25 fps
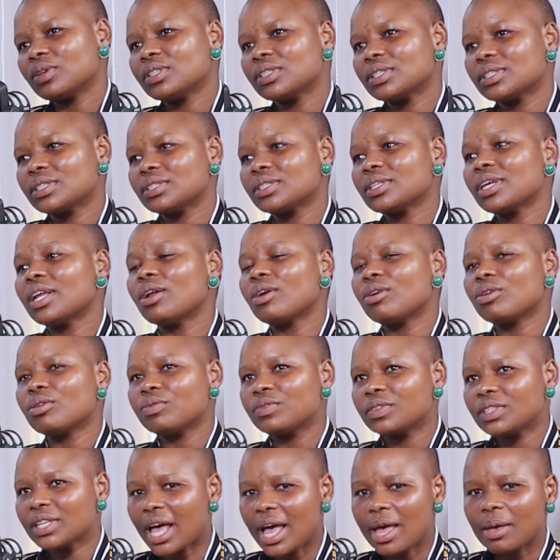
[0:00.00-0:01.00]
Because a
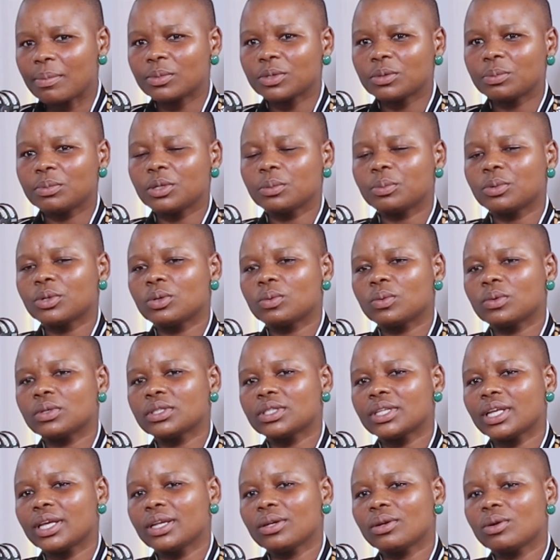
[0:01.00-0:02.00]
lot of times
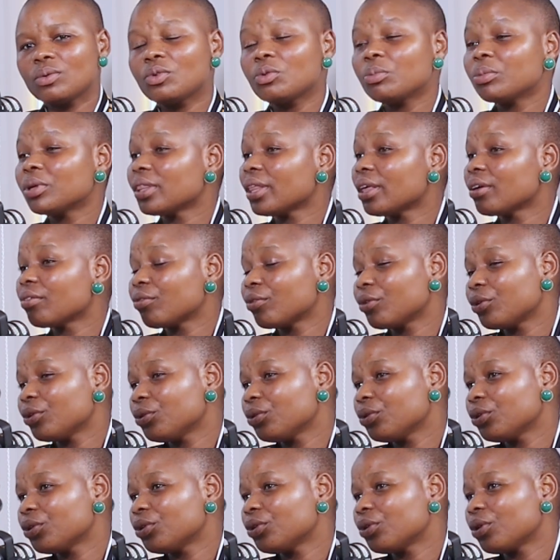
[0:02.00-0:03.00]
people will say, no, we'll be there
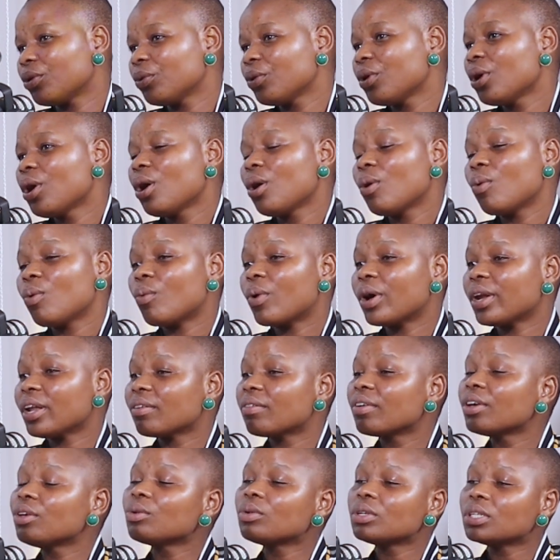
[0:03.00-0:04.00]
for you, you know,
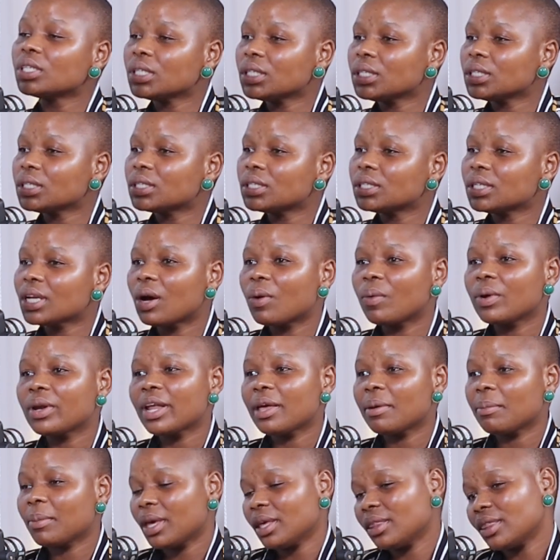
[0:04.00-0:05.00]
whatever you need.
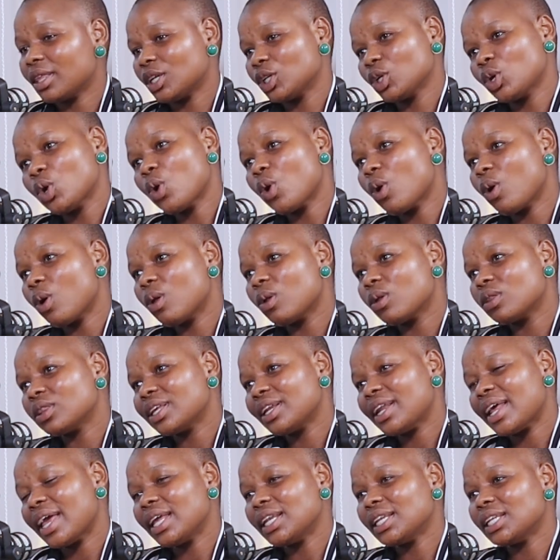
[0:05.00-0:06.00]
Now when I make that
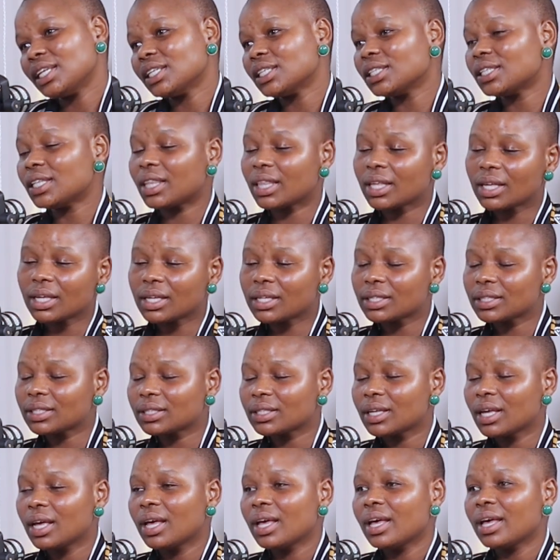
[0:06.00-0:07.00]
call that I need
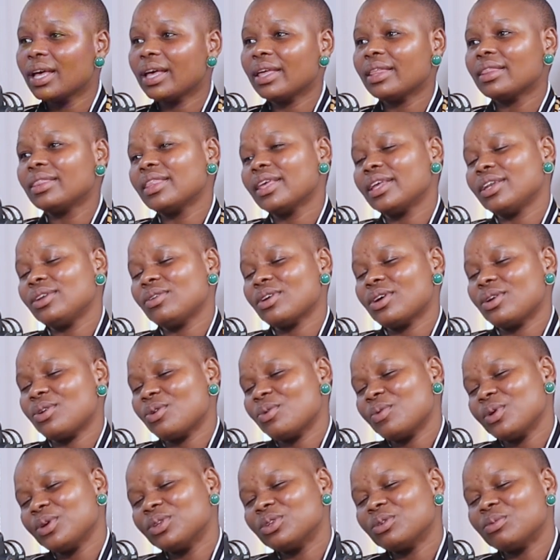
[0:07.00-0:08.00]
this, and then
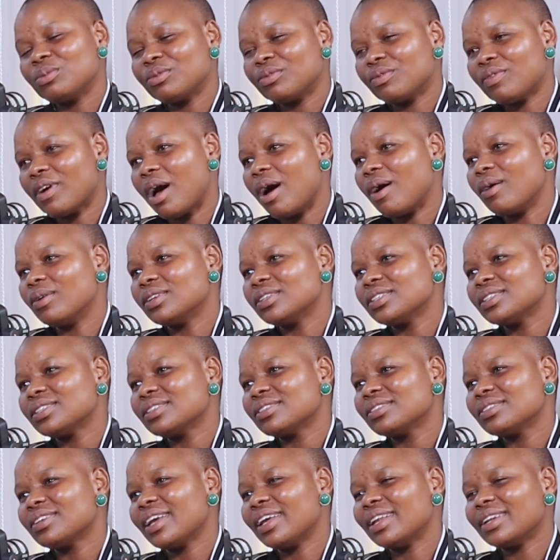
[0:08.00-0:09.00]
you are nowhere to be
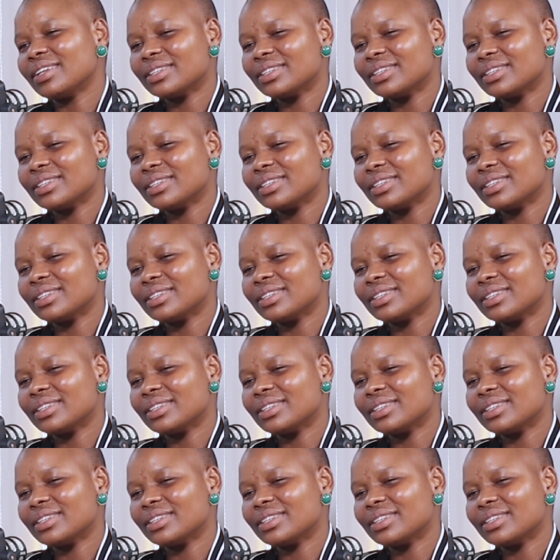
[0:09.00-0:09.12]
found,